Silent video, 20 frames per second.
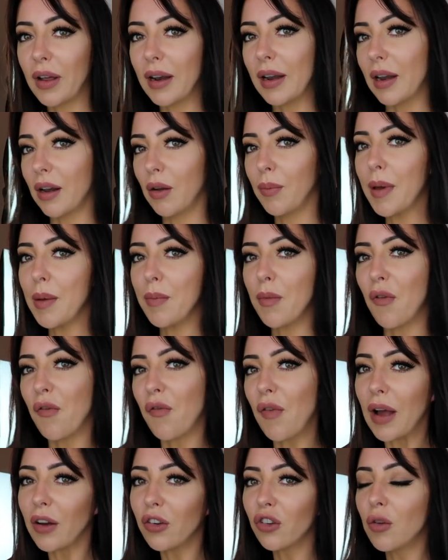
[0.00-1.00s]
like a little bit more
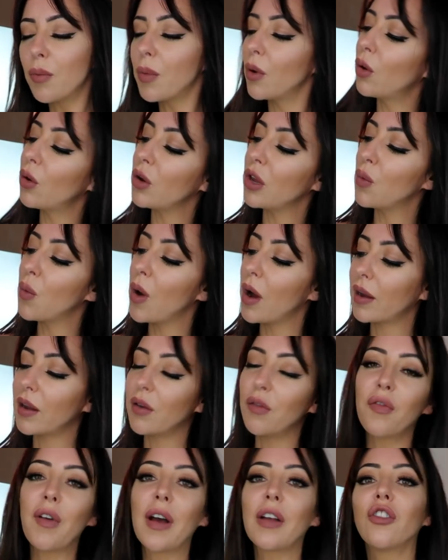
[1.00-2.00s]
fashionable, or you
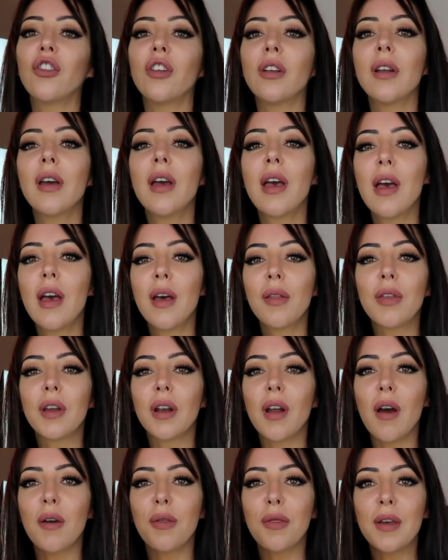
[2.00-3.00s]
work in fashion,
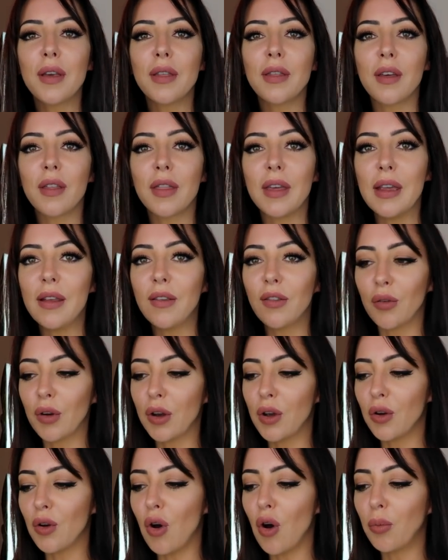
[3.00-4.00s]
then I think that these are
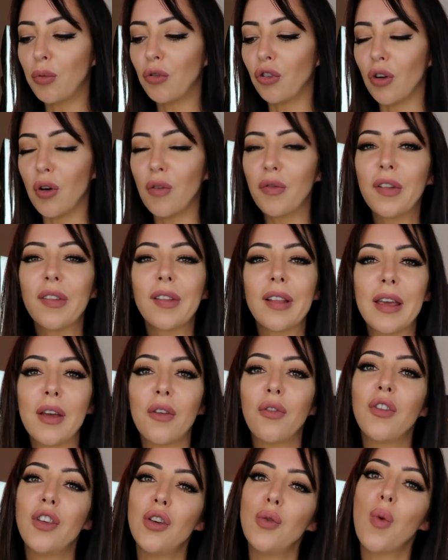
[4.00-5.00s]
a good option. Obviously,
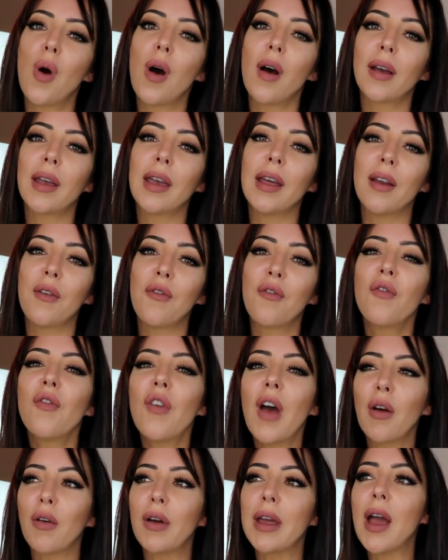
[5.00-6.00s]
if you work in a
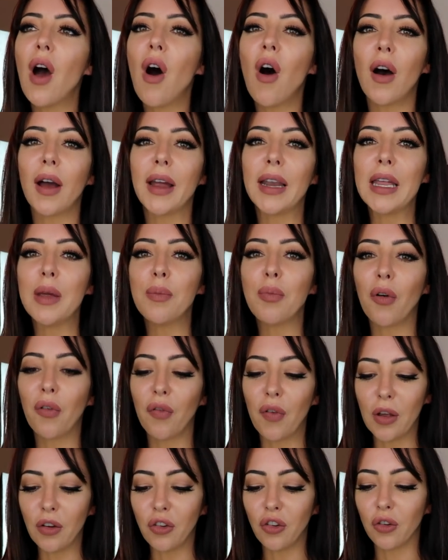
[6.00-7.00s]
very highly
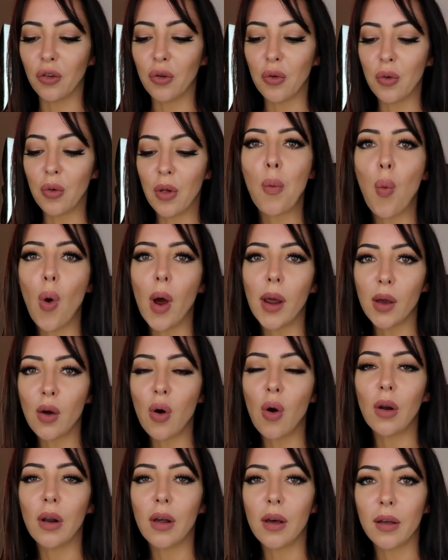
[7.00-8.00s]
professional, white
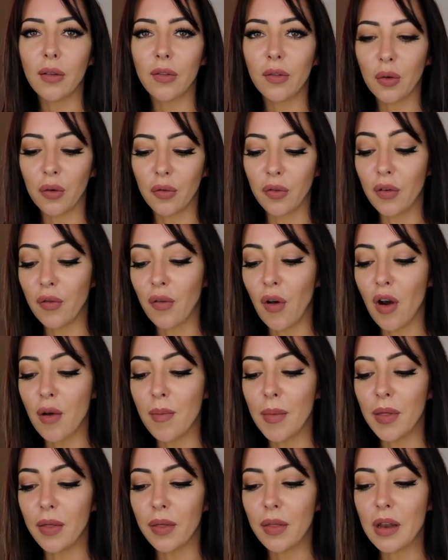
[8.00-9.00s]
collar sort of
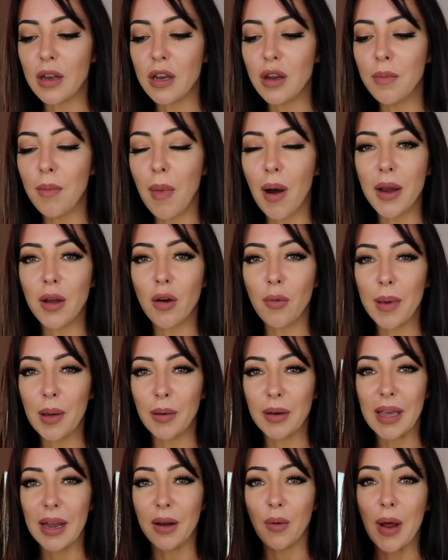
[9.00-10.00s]
environment, then you might not be
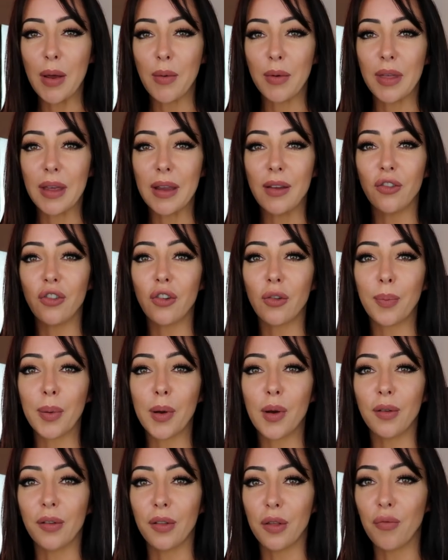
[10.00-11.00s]
able to get away with these just
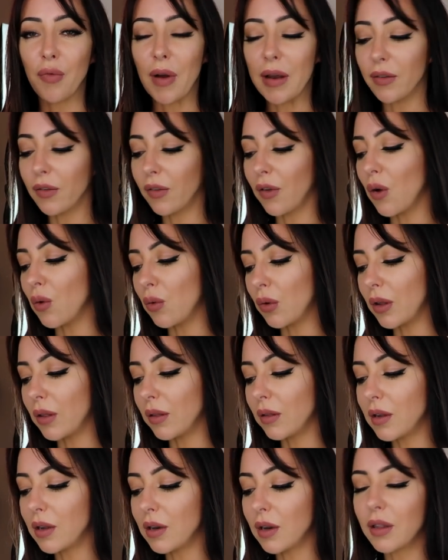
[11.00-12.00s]
because of the red sole,
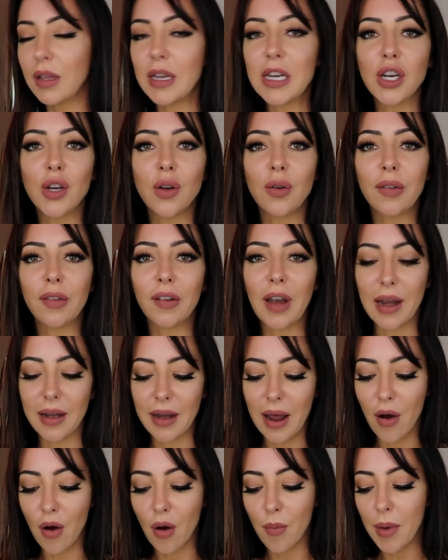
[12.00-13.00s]
and you know, they do
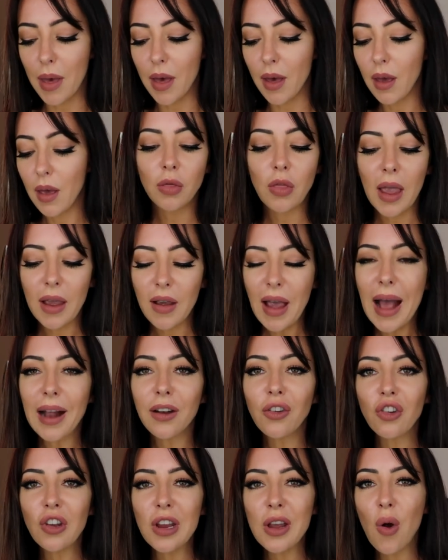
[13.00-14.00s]
stand out a bit. They're
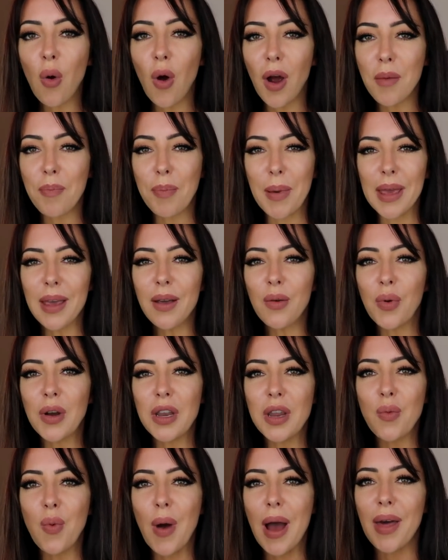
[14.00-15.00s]
actually quite big
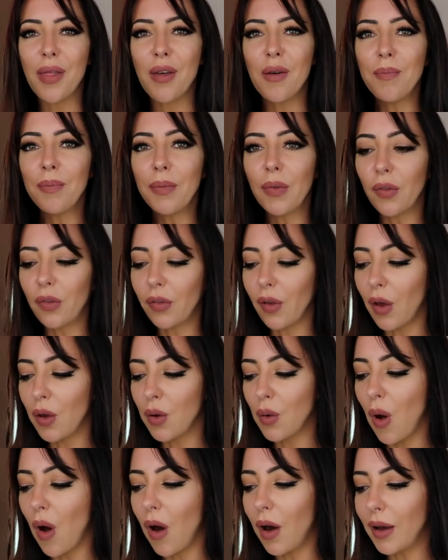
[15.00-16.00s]
when you wear them.
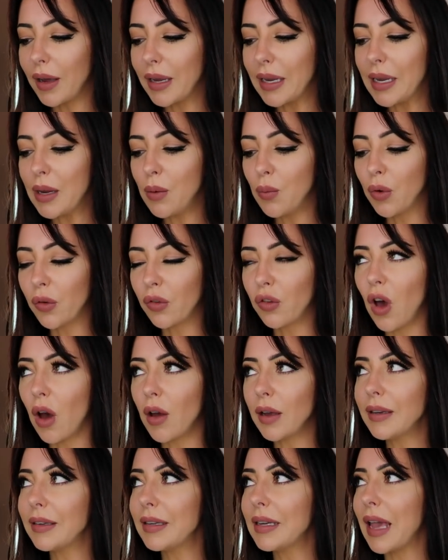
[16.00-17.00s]
So I was
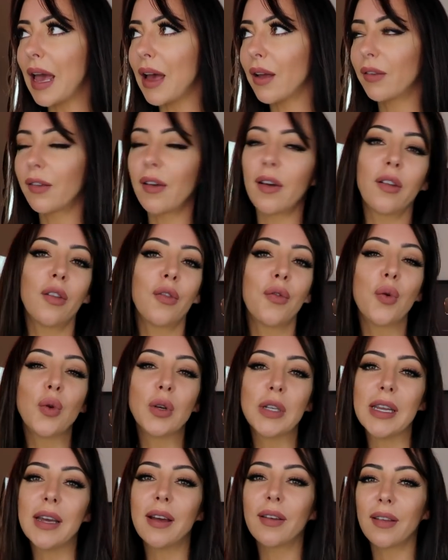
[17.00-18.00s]
going to get a size
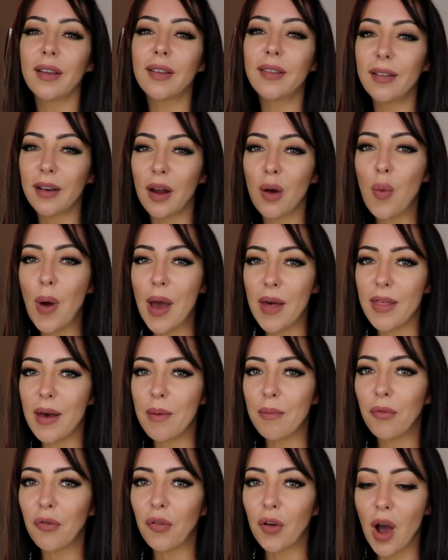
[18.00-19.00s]
40 because I said I wear
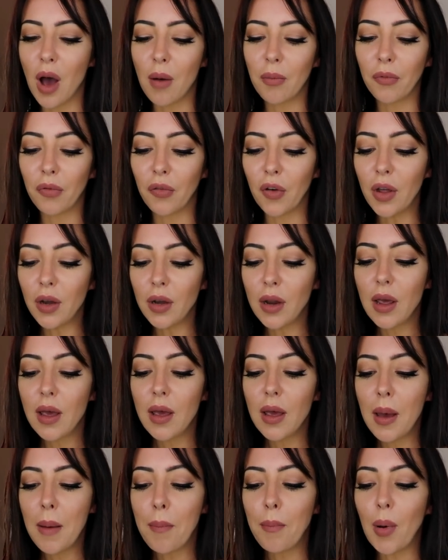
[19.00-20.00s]
them for comfort,
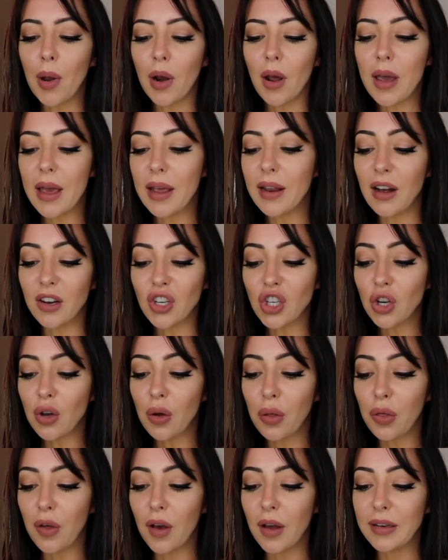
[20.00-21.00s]
but I took
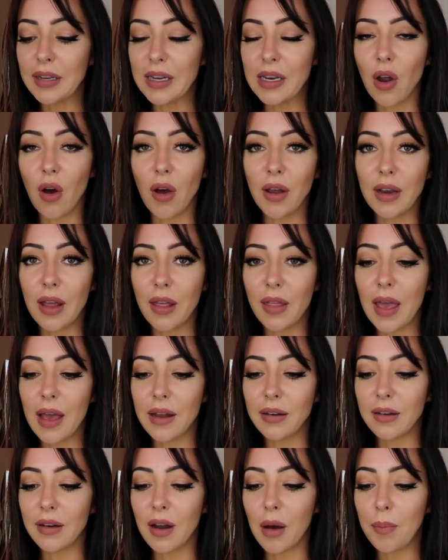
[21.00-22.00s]
a 39 and they
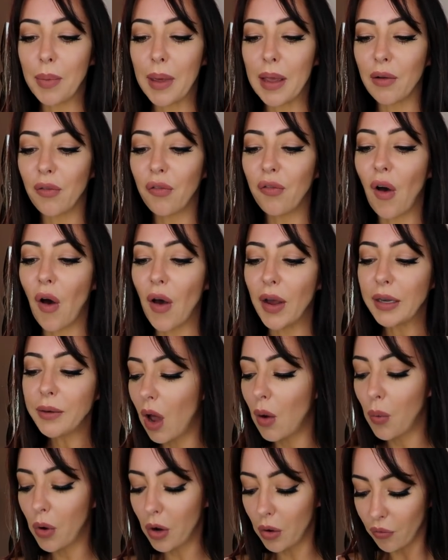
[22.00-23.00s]
ended up being fine.
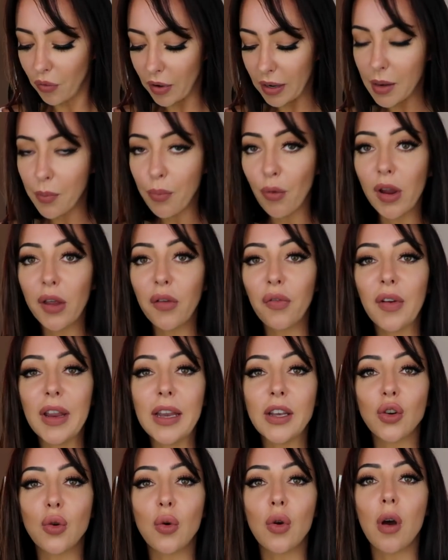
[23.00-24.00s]
I wanna really
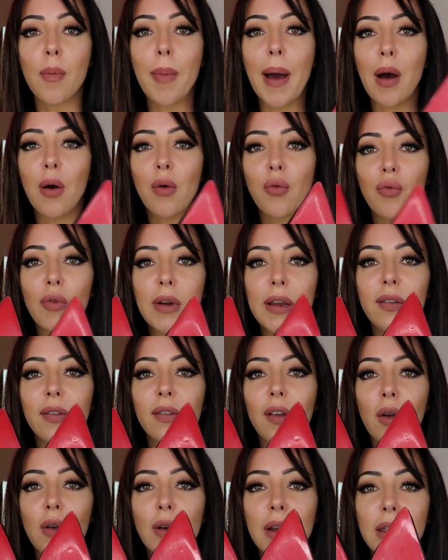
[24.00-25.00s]
briefly talk about
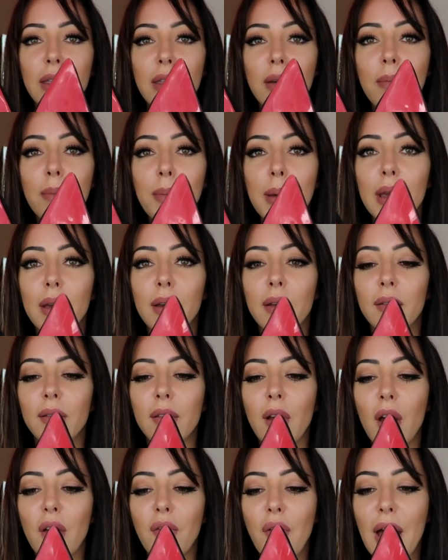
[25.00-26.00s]
resoling them
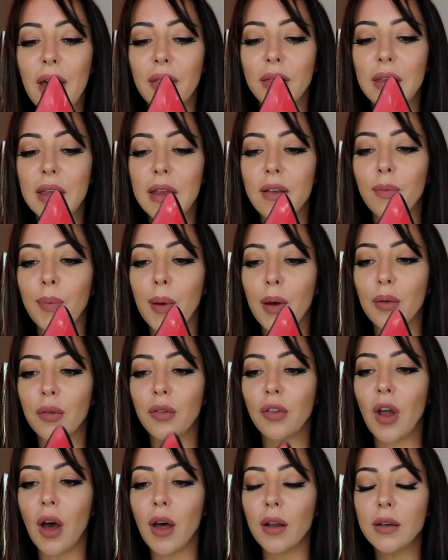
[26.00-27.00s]
because I've had these
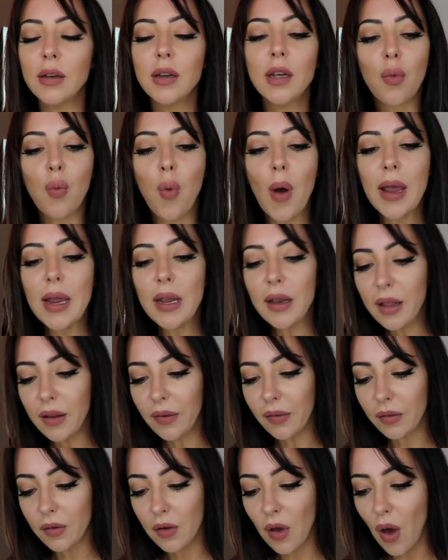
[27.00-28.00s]
both done. The way
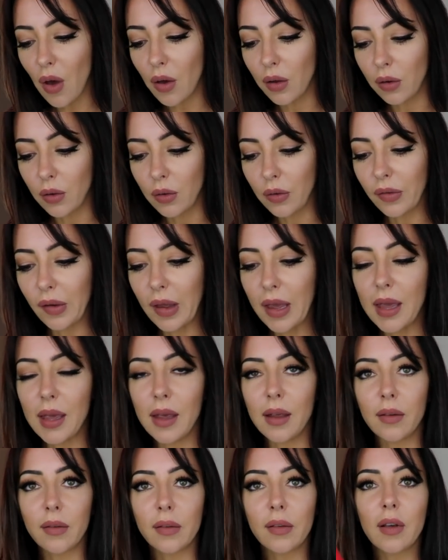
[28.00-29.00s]
this goes
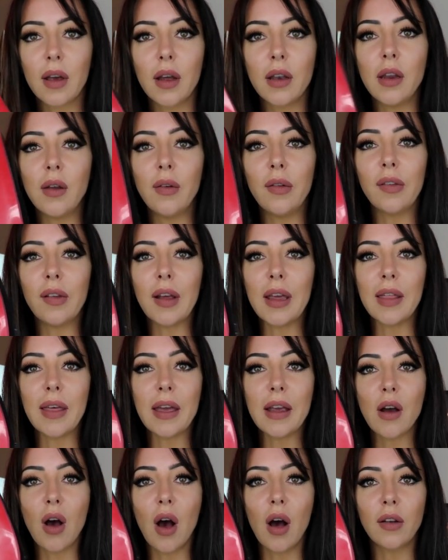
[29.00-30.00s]
is, can you see
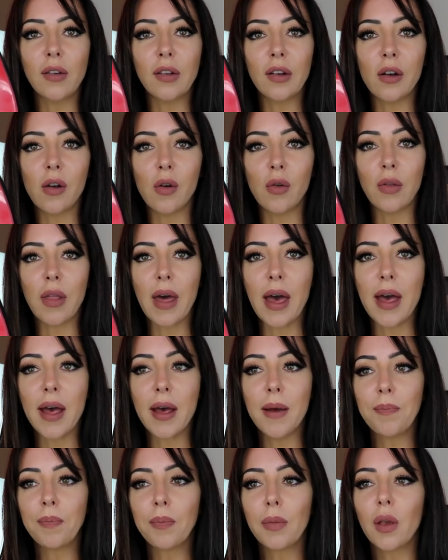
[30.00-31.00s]
they cut along
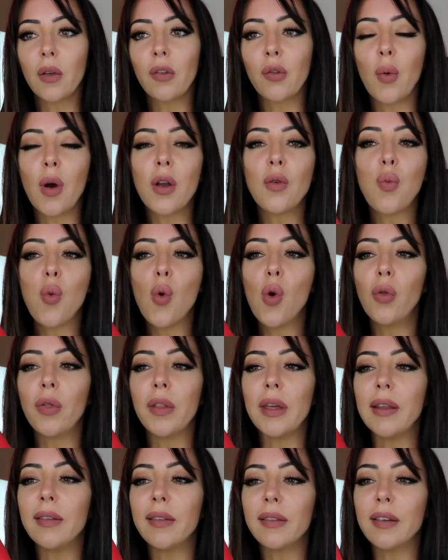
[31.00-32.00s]
there? So I'd
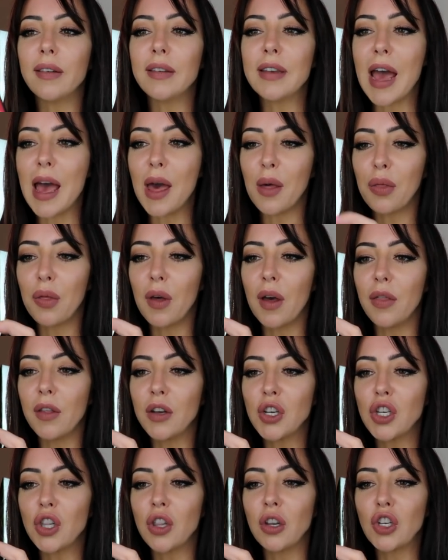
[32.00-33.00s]
worn these to death
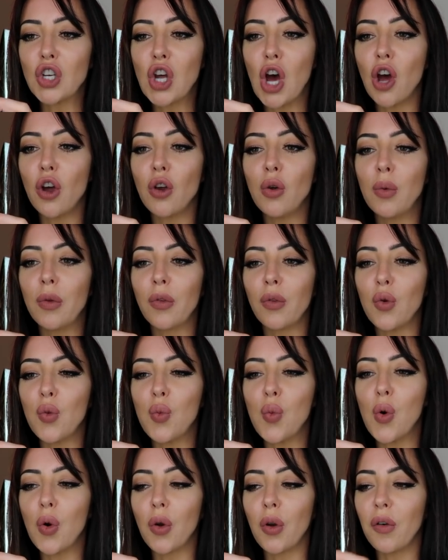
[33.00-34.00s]
and the toe was
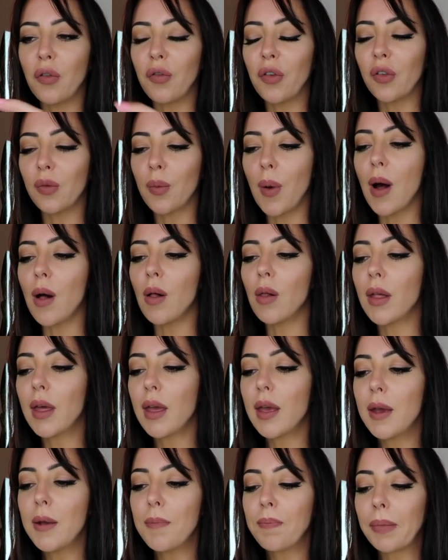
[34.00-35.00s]
all worn off as well.
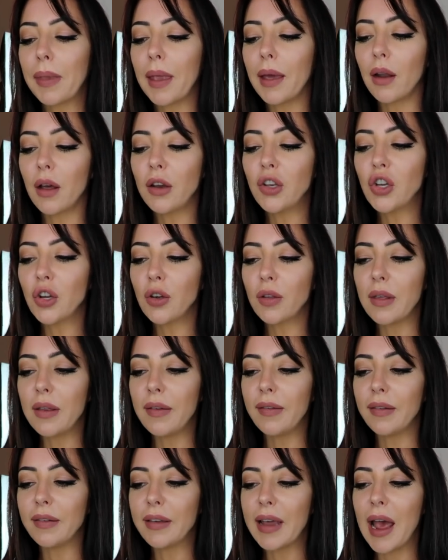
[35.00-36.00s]
And I took
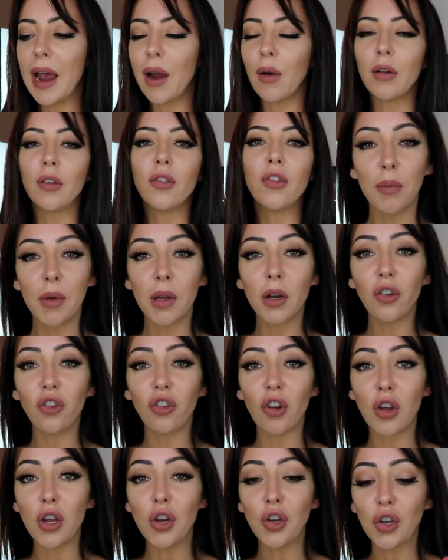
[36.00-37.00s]
these into Harrods. I'm gonna
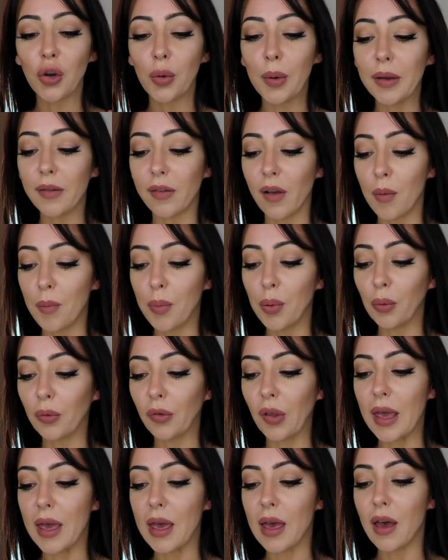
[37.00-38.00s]
show you two
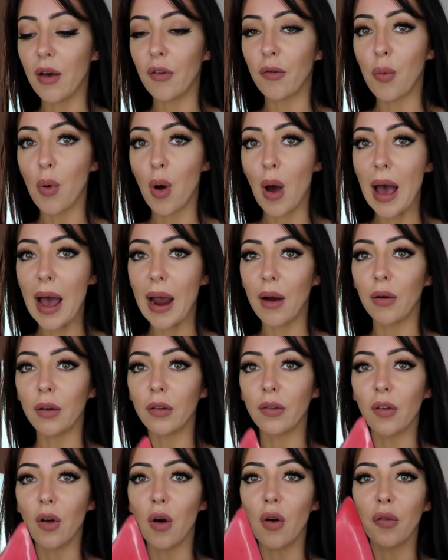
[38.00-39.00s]
examples here of what
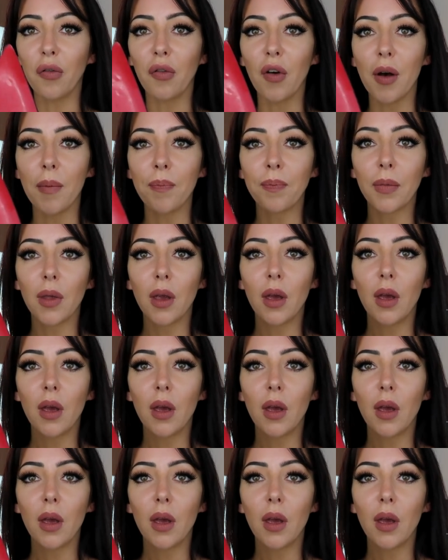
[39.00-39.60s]
Harrods offer.